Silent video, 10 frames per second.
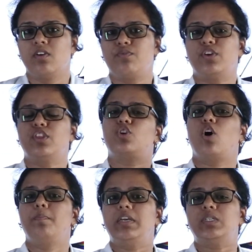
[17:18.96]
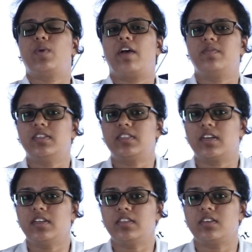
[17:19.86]
for the topics we have
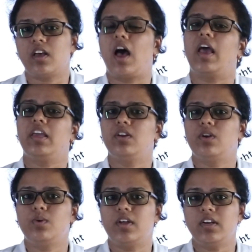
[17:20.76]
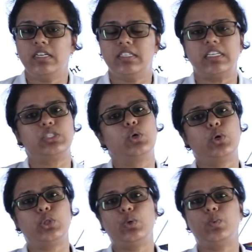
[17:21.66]
discussed are included. Just go
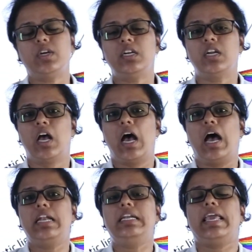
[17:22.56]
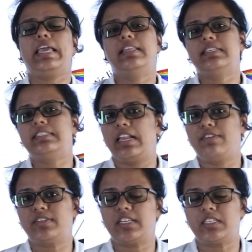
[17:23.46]
through it and take the
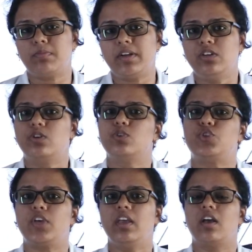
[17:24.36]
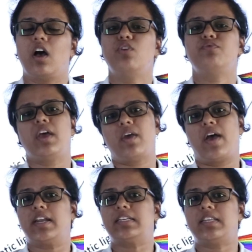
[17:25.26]
self-assessment to check how far you
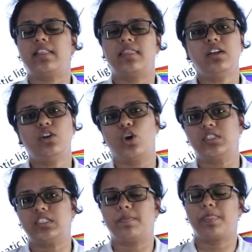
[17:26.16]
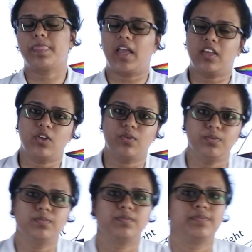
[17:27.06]
understand the concept. Thank you.